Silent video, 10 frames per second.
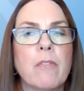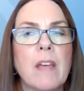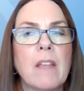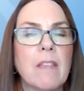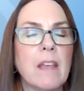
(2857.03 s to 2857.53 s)

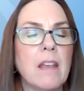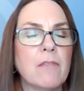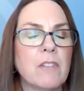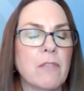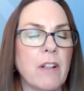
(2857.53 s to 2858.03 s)
that they
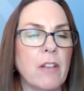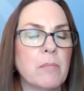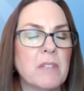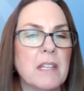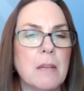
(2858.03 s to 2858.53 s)
have
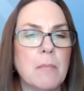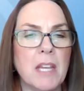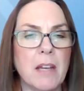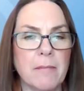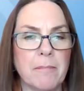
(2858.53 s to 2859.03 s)
developed
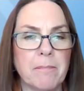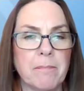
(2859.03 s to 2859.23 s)
anemia.